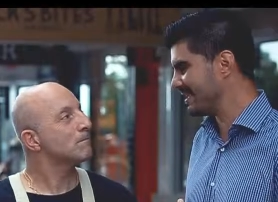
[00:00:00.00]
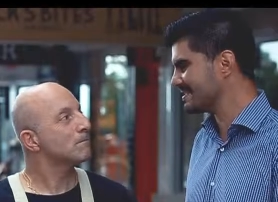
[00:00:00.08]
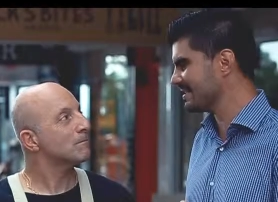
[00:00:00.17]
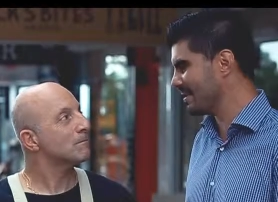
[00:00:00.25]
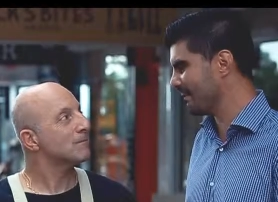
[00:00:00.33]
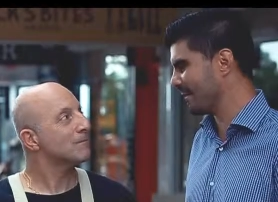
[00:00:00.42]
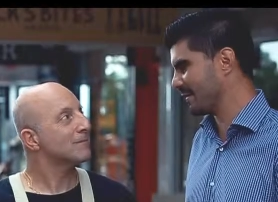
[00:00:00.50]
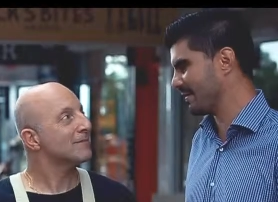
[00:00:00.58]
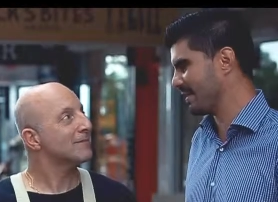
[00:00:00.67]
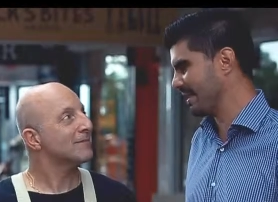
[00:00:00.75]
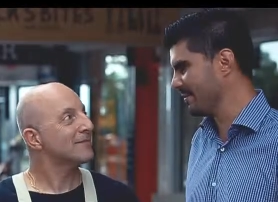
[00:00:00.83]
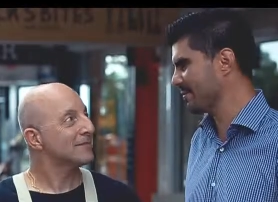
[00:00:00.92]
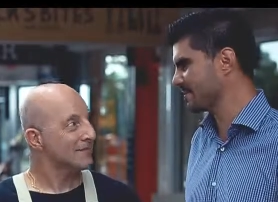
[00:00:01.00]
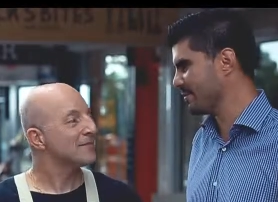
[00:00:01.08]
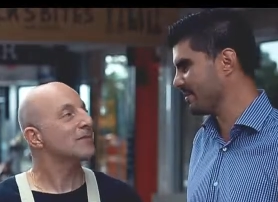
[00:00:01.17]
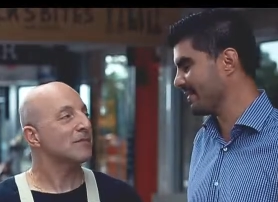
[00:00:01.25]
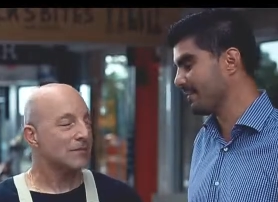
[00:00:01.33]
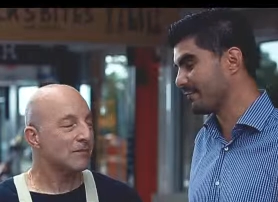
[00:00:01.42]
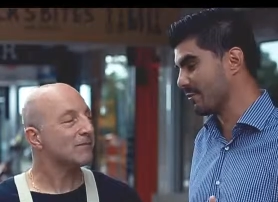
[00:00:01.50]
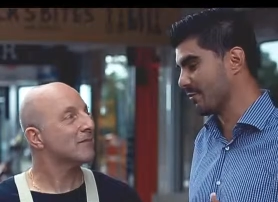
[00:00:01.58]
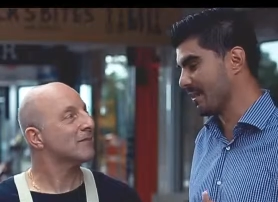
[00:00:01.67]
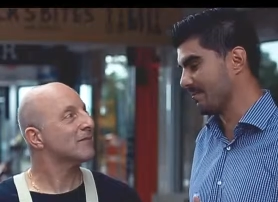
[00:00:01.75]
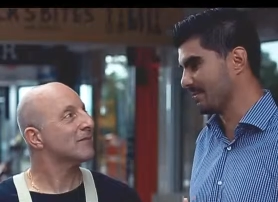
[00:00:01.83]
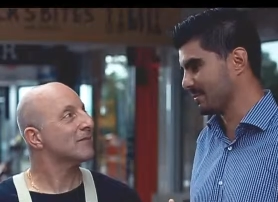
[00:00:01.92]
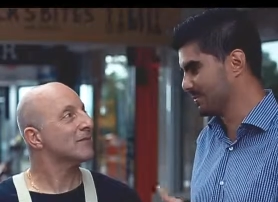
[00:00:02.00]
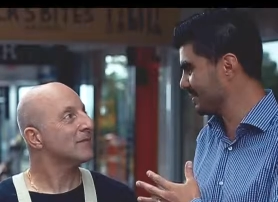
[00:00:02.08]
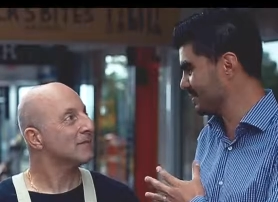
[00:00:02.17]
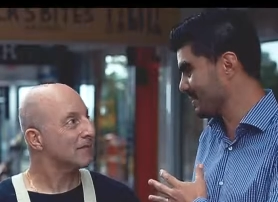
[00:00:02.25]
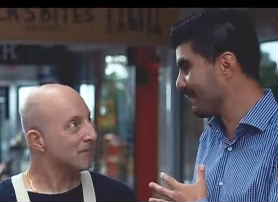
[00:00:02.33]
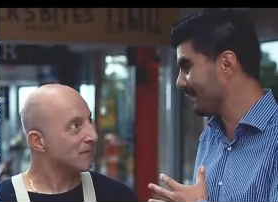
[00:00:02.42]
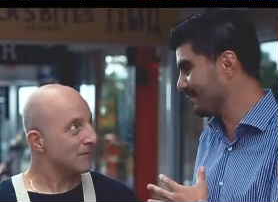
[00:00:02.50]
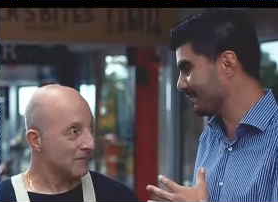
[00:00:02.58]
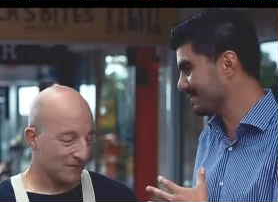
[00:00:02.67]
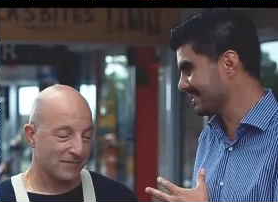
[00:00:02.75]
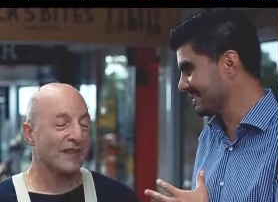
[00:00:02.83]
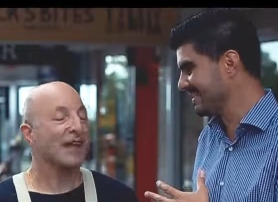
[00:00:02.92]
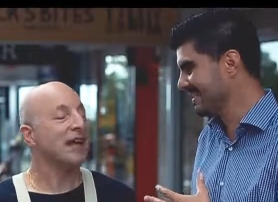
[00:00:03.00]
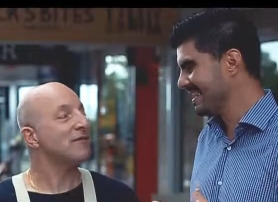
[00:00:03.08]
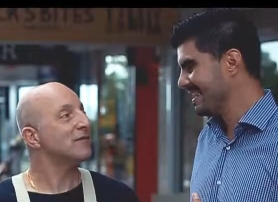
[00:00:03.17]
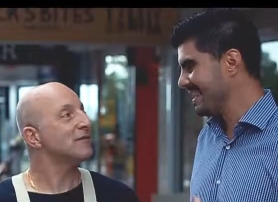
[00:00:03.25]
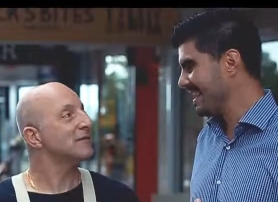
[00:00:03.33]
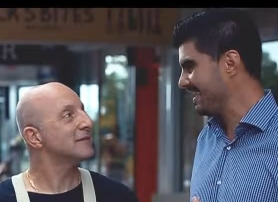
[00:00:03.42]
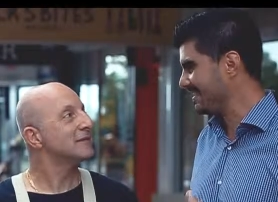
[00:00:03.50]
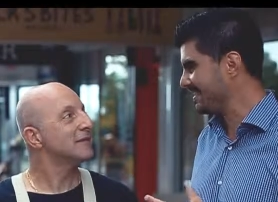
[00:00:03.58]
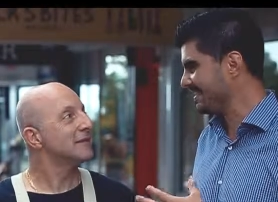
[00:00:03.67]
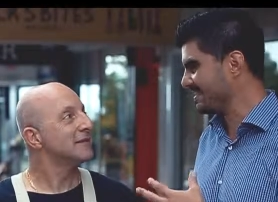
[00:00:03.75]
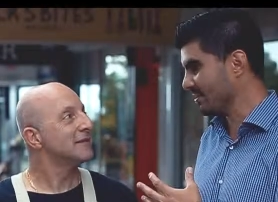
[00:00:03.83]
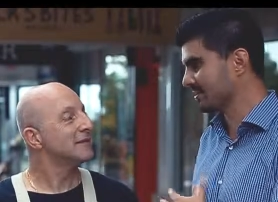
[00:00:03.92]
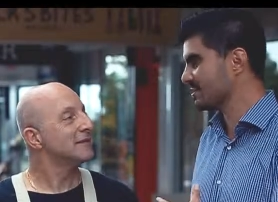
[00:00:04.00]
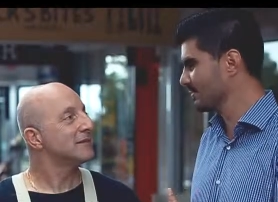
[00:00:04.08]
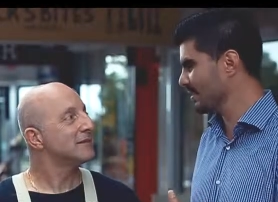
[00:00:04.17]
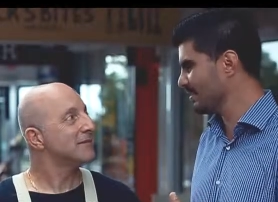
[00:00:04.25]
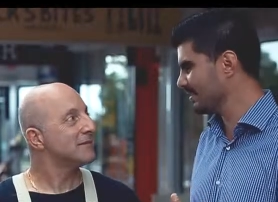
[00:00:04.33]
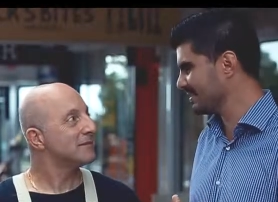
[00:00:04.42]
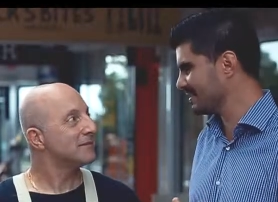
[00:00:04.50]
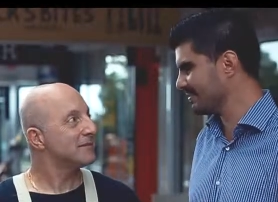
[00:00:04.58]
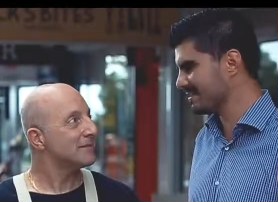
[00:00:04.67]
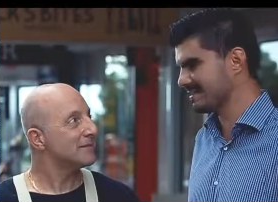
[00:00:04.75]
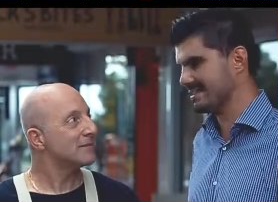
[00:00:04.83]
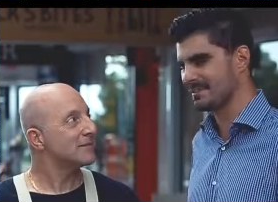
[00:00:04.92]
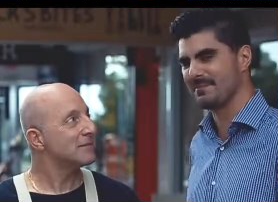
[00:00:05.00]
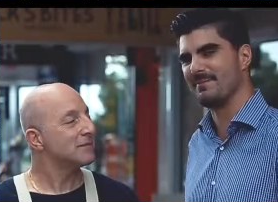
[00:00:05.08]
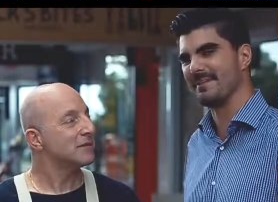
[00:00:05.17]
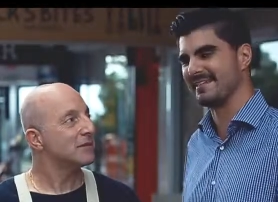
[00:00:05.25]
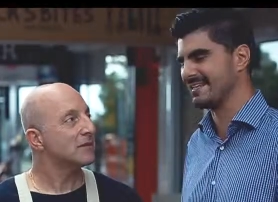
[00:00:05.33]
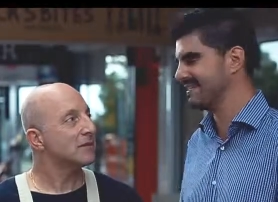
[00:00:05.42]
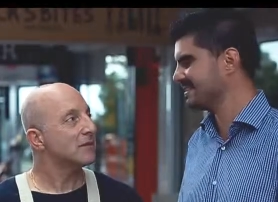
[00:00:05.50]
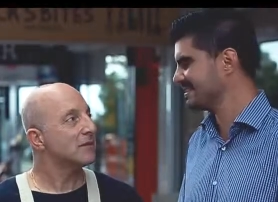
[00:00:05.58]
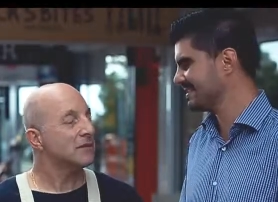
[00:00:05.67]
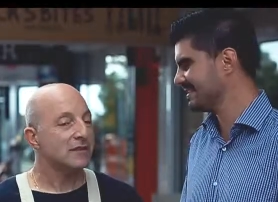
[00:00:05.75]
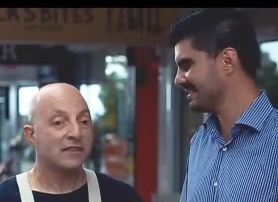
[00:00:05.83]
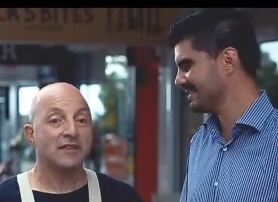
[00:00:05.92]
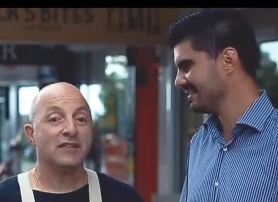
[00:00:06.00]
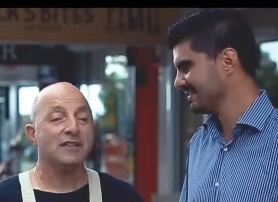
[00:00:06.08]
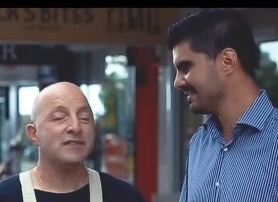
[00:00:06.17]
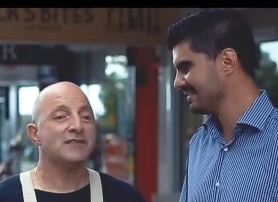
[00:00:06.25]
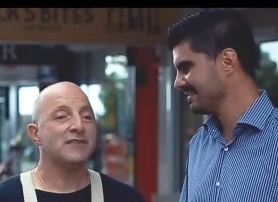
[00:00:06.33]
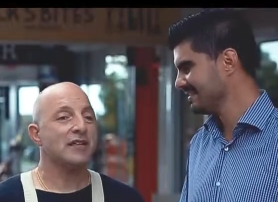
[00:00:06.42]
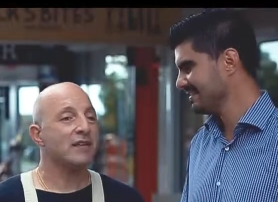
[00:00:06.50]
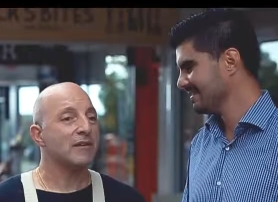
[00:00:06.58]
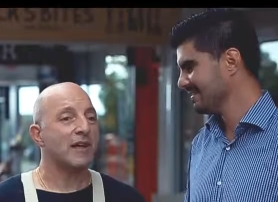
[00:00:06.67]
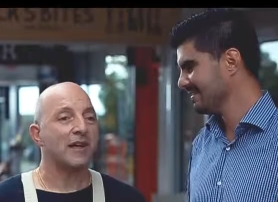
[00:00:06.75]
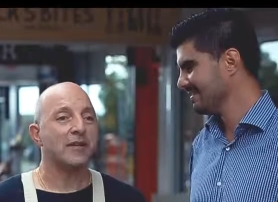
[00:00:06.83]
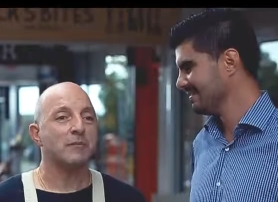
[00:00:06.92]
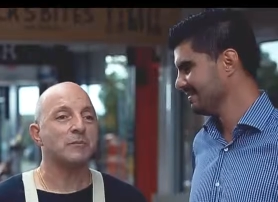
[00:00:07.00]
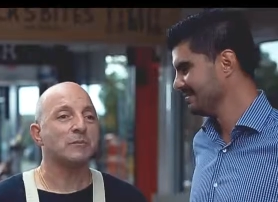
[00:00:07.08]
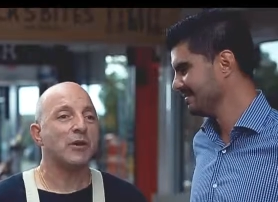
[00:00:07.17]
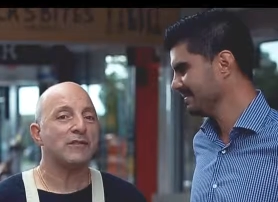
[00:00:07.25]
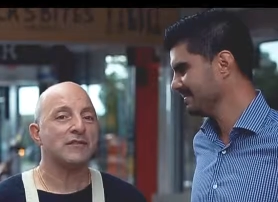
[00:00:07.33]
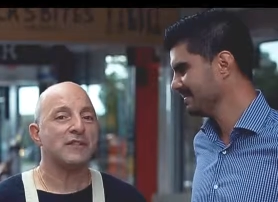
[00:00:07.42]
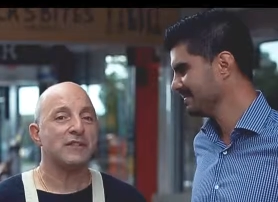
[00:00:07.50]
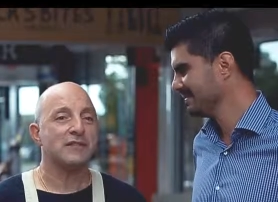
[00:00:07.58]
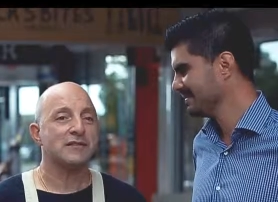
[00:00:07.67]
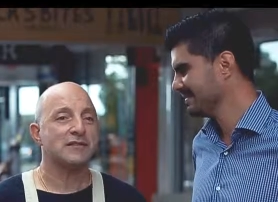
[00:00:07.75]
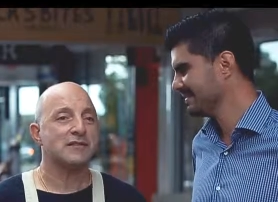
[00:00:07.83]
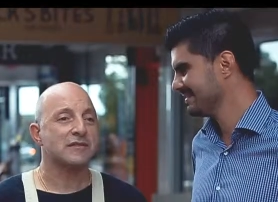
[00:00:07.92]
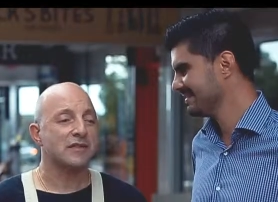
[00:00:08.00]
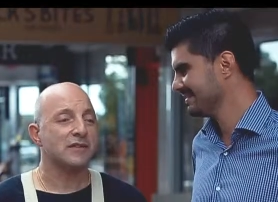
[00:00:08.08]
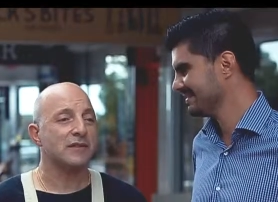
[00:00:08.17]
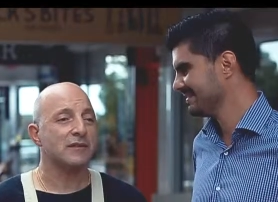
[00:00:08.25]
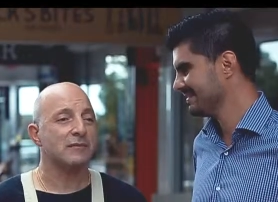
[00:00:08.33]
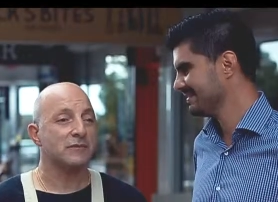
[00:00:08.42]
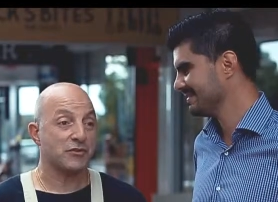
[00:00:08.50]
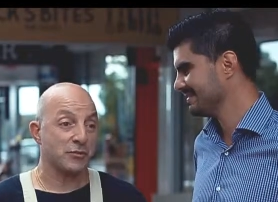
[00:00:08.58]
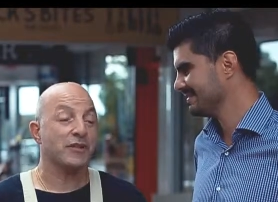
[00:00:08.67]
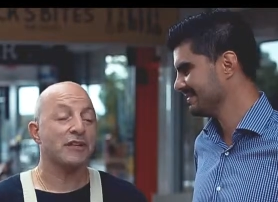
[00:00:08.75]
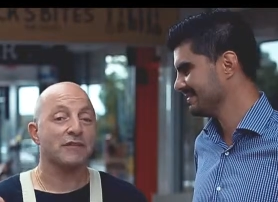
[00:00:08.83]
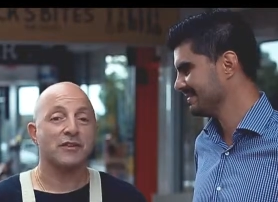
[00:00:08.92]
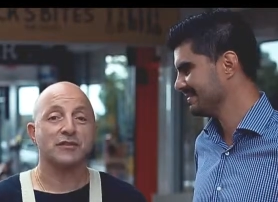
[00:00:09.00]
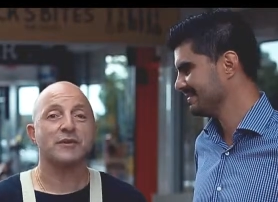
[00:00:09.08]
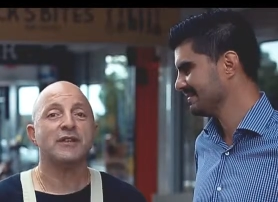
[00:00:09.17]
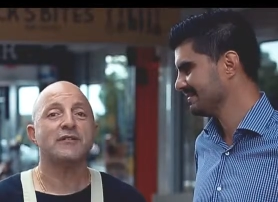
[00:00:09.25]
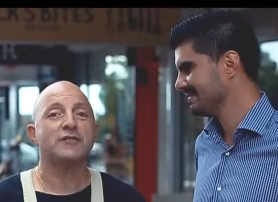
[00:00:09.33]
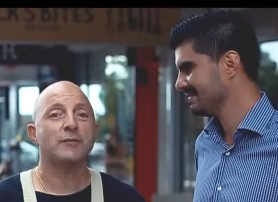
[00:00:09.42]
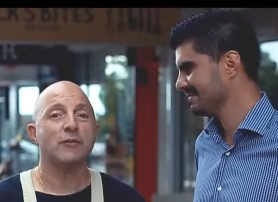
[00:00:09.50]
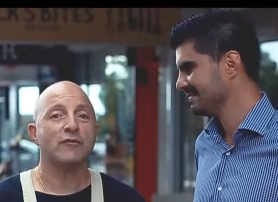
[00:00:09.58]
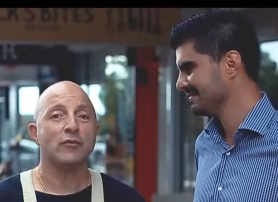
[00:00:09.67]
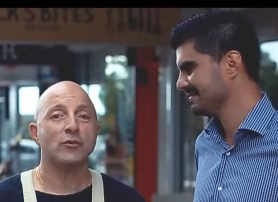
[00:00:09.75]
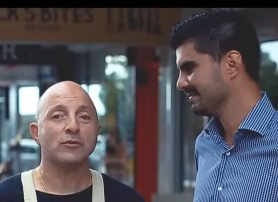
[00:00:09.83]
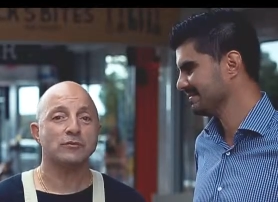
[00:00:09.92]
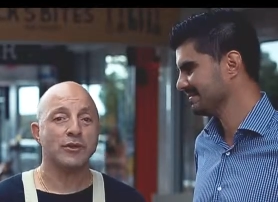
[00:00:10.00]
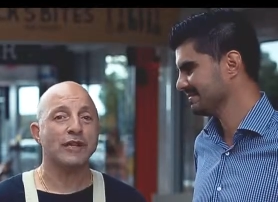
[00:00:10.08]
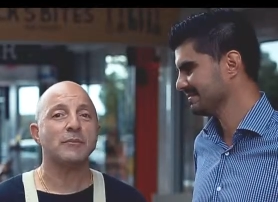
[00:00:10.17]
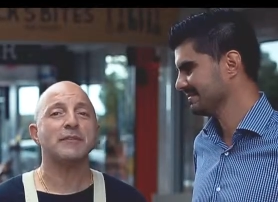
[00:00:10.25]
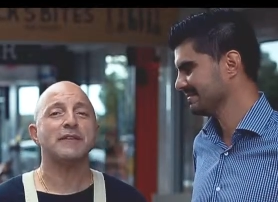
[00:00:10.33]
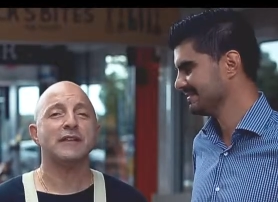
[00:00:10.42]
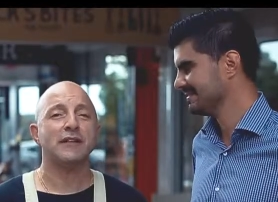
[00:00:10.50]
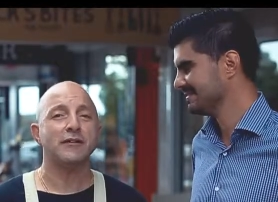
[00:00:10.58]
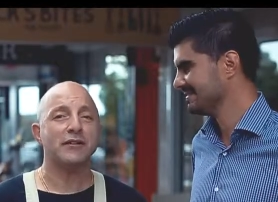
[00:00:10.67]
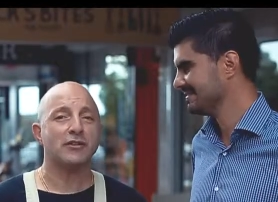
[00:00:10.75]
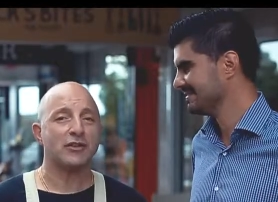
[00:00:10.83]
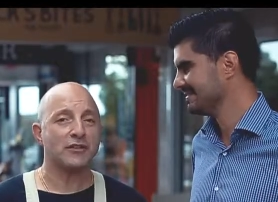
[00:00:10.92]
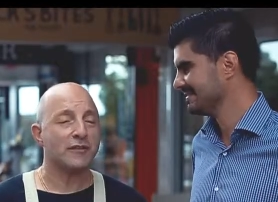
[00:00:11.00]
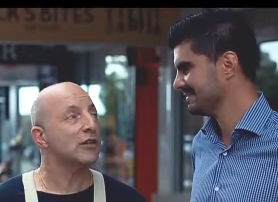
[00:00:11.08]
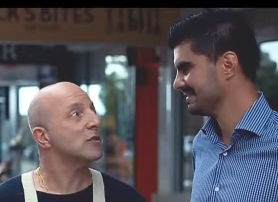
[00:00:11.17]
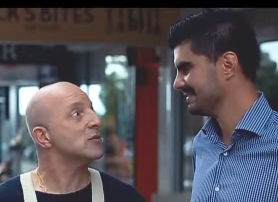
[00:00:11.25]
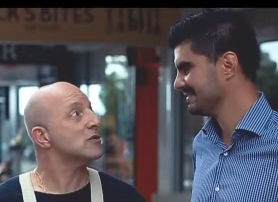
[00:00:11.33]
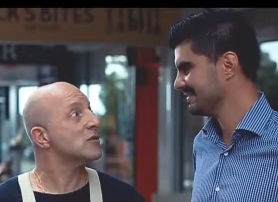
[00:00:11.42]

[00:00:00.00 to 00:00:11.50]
Speaker 1: kids are often here as well, and they've grown up through the shop, obviously, they have. and gone to school locally. Do you want to tell us a bit about the kids?
Speaker 2: The kids, yeah, uh, both kids, uh, three, the three of them have all grown up in the area, gone to the local